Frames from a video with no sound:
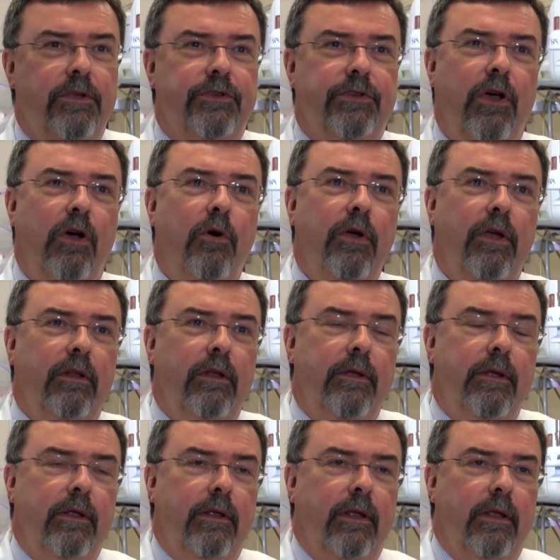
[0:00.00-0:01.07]
So,
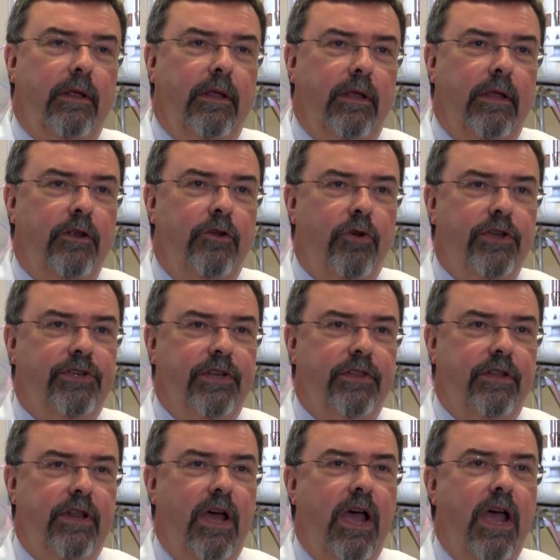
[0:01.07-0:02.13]
increasing
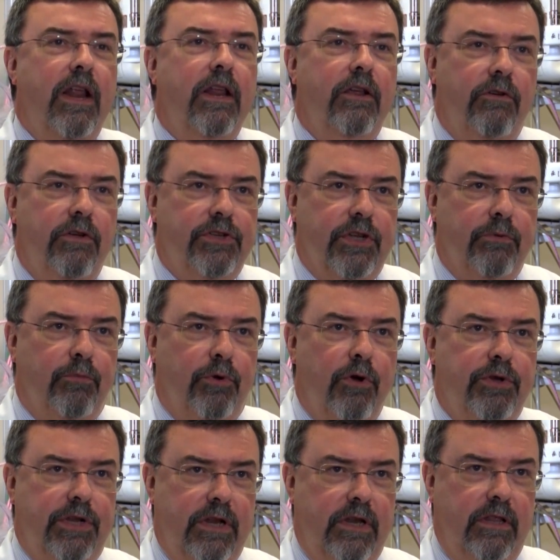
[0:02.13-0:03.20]
the diet, increasing
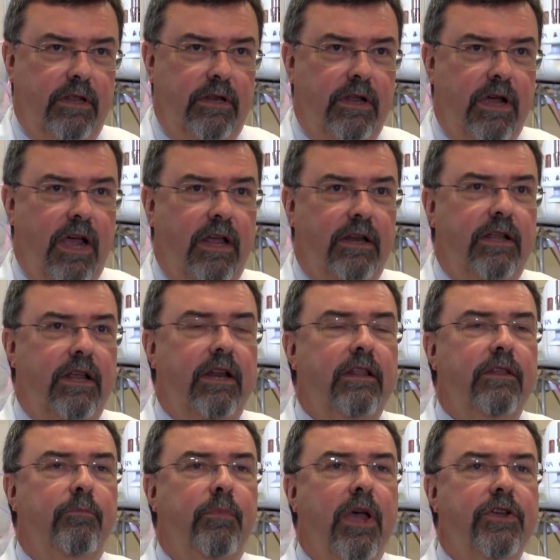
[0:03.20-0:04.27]
protein in the diet,
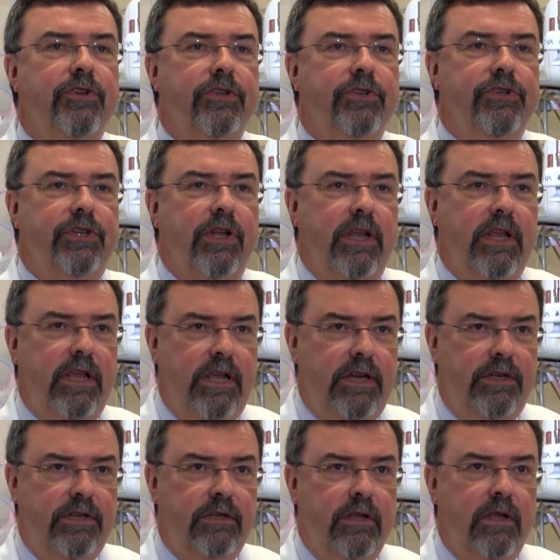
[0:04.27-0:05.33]
getting the patients to
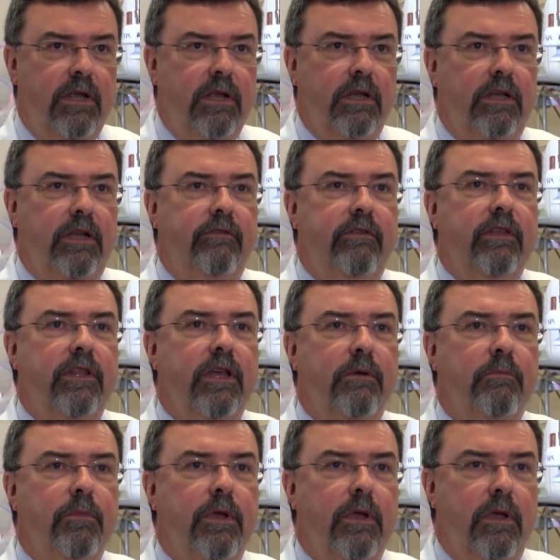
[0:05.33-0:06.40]
eat, giving
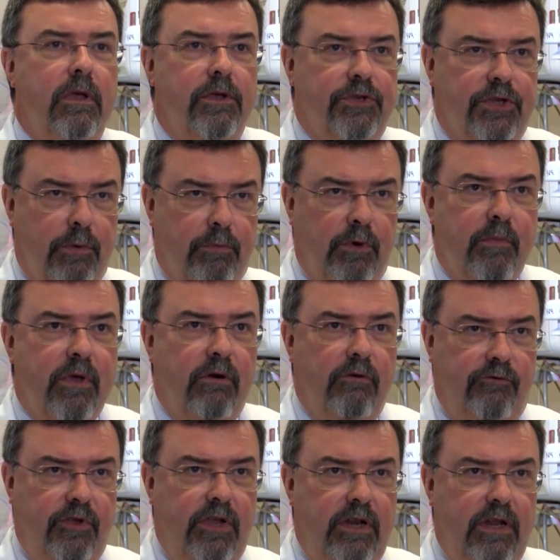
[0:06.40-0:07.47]
them supplemental
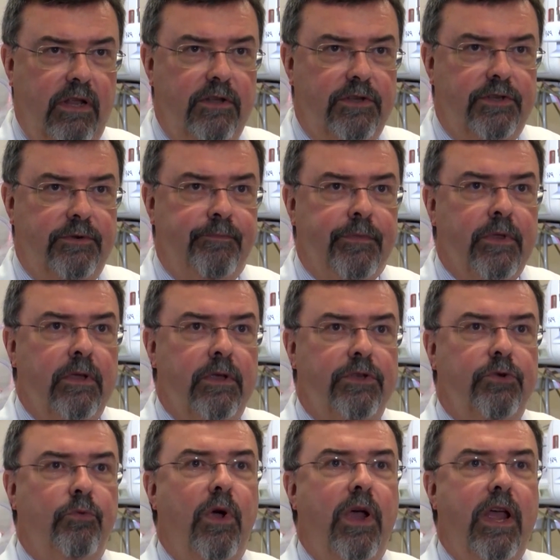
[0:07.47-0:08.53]
feedings
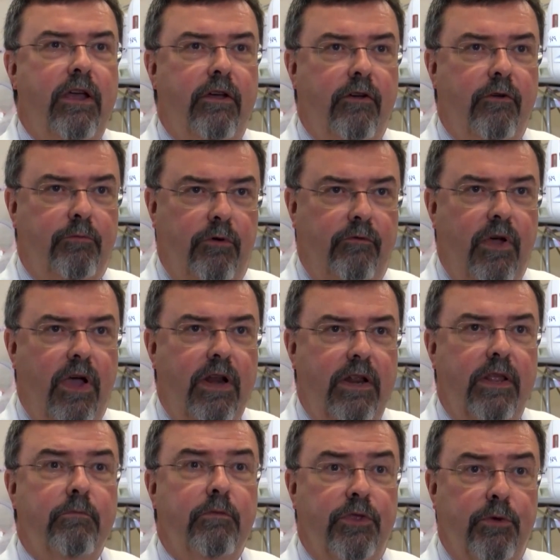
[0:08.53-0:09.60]
is a way of
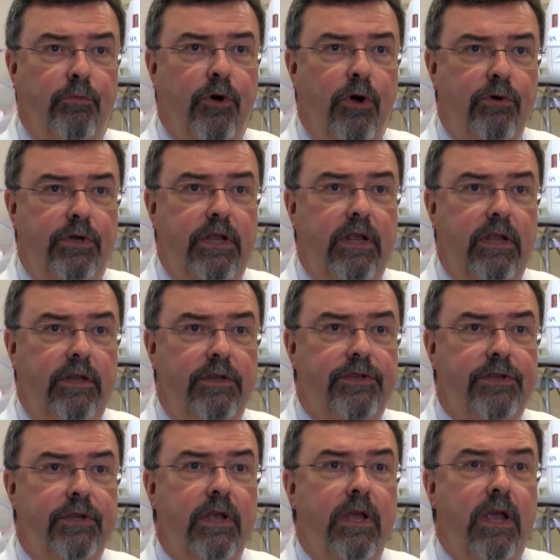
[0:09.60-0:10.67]
providing them with the
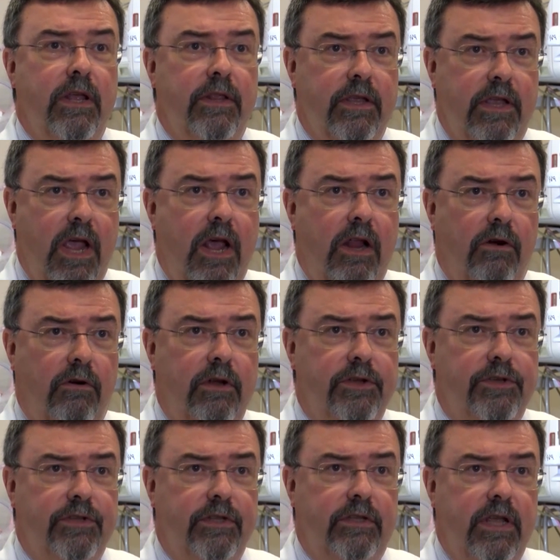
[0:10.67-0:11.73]
proteins and the
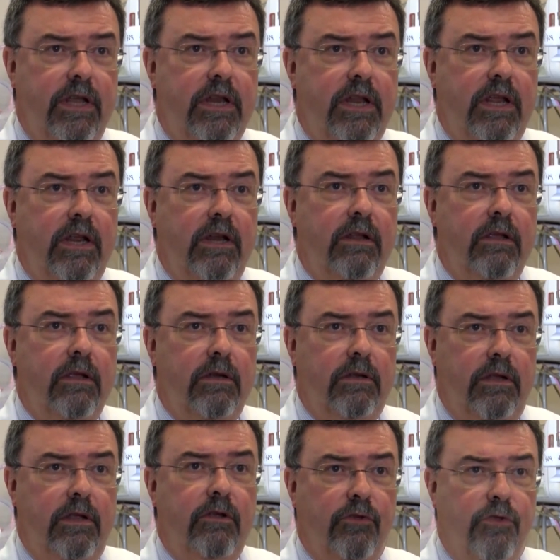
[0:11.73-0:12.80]
calories that they need
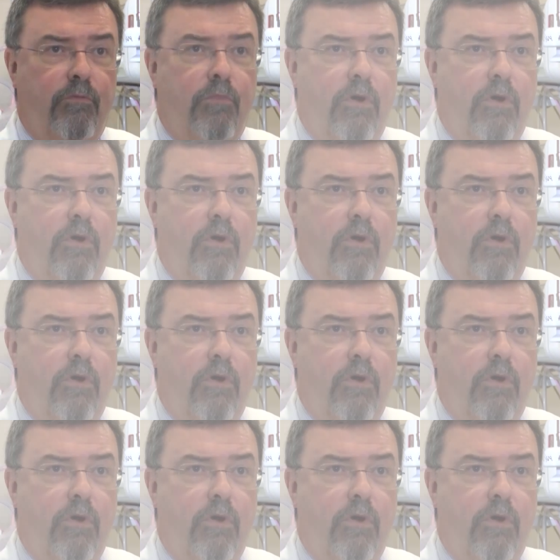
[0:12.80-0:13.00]
to heal their